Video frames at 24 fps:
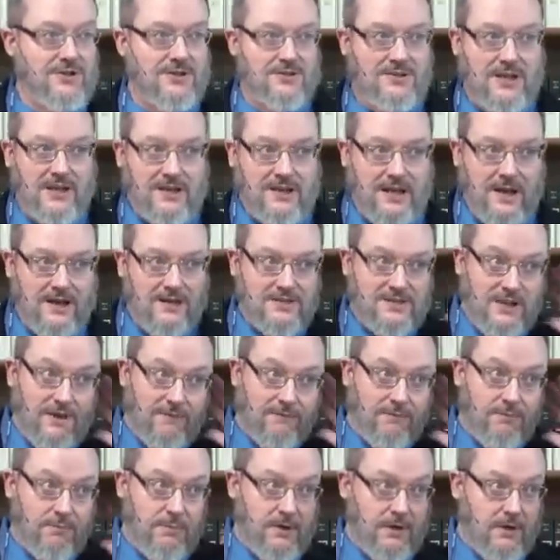Does that kind of
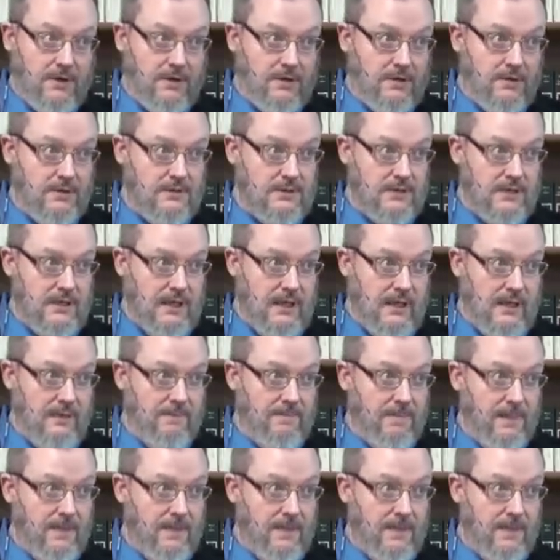sound familiar today?